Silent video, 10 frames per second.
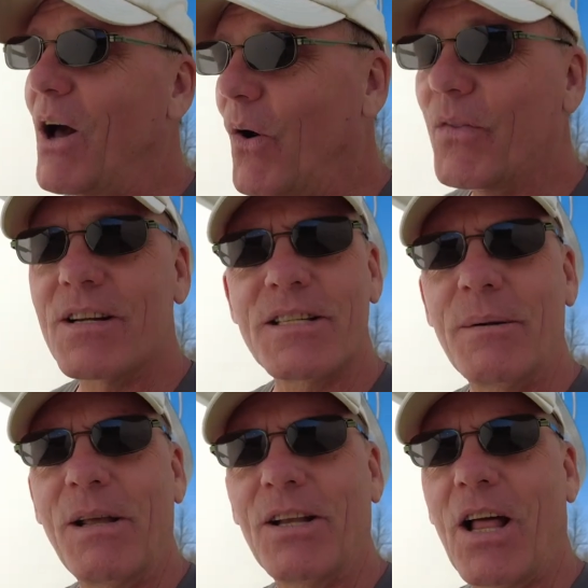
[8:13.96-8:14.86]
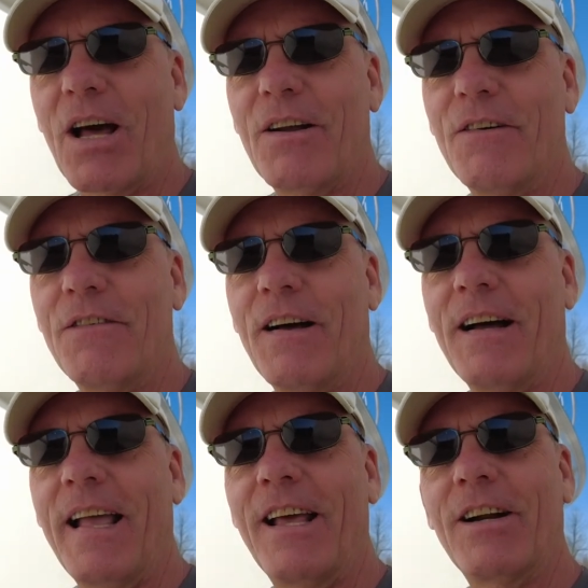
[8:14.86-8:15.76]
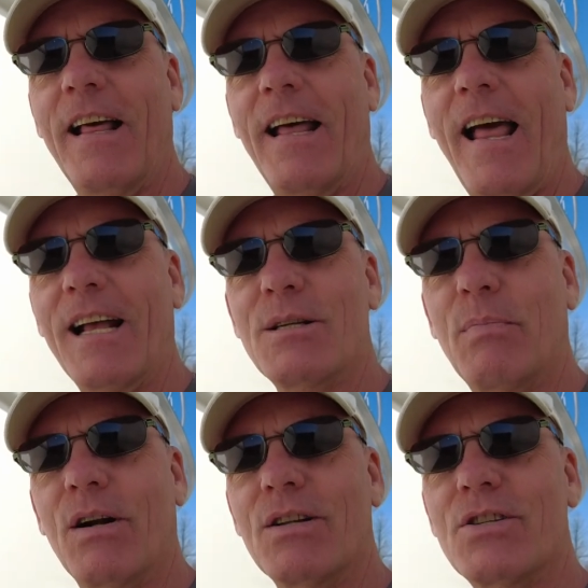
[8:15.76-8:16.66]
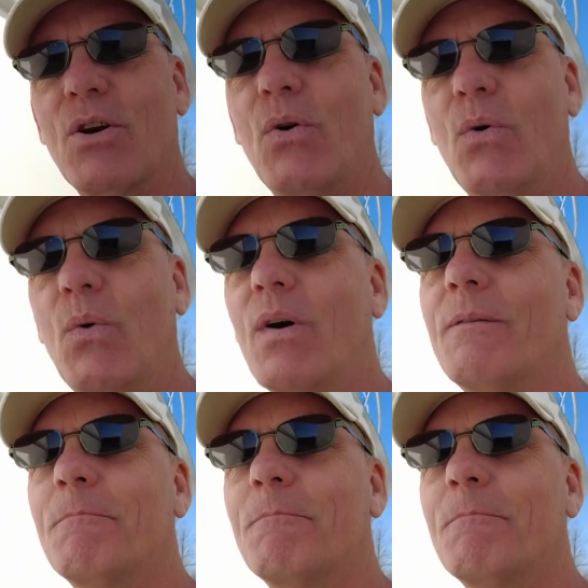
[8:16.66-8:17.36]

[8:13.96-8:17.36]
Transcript: know there's going to be a lot of internet experts who